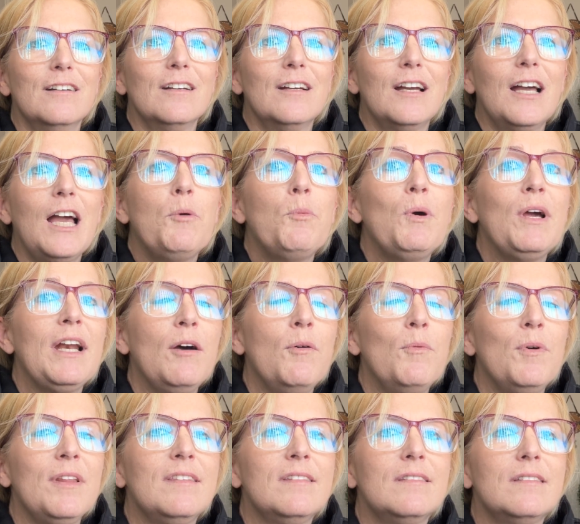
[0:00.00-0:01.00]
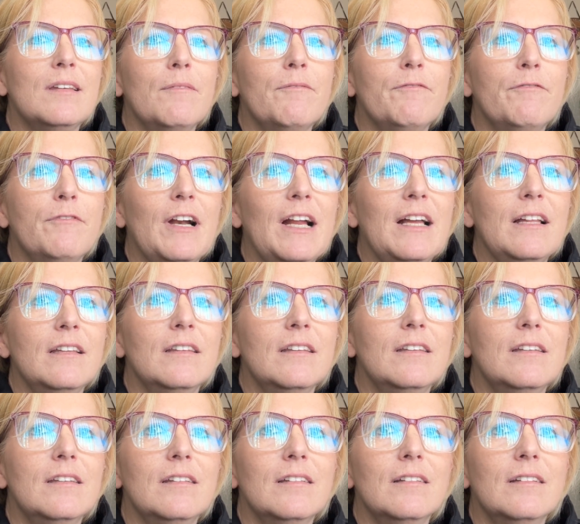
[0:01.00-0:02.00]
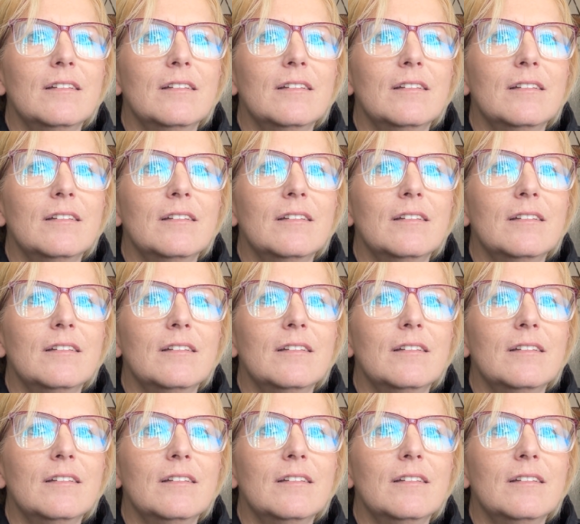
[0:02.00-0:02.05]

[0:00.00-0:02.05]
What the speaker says: I went out with some friends.